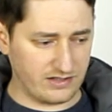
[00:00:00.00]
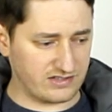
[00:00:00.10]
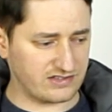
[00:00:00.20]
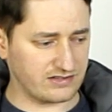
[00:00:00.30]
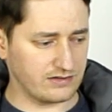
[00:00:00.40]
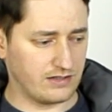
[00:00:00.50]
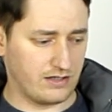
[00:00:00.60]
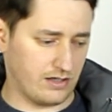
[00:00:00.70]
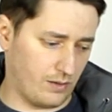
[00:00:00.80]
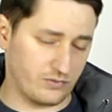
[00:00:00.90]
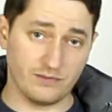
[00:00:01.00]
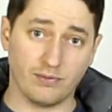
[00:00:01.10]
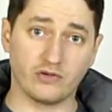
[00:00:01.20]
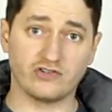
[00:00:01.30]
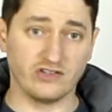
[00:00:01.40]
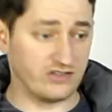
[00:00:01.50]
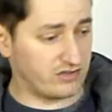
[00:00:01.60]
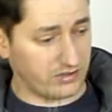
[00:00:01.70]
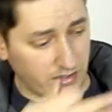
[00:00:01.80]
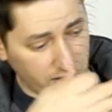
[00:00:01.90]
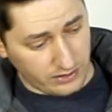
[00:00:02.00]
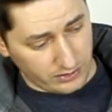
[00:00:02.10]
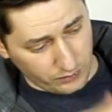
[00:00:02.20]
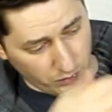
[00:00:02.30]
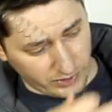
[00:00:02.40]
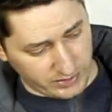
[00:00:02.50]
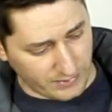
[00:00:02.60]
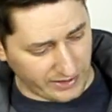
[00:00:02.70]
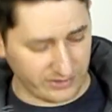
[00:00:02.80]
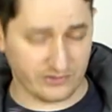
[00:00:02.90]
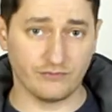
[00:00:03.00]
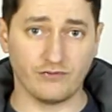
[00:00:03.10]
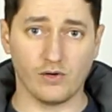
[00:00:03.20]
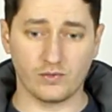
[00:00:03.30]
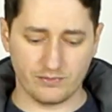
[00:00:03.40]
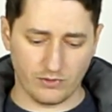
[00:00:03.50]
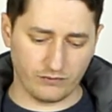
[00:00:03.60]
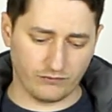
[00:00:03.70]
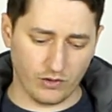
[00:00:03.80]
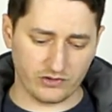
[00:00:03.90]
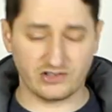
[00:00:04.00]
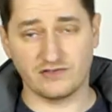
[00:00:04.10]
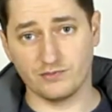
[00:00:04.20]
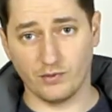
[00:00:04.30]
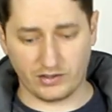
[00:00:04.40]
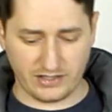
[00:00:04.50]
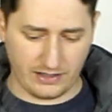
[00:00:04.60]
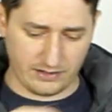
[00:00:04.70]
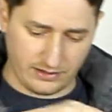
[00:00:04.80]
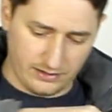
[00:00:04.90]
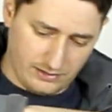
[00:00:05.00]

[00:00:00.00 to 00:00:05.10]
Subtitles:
this obviously pushes the working mechanism forward with more force and gives you more kick.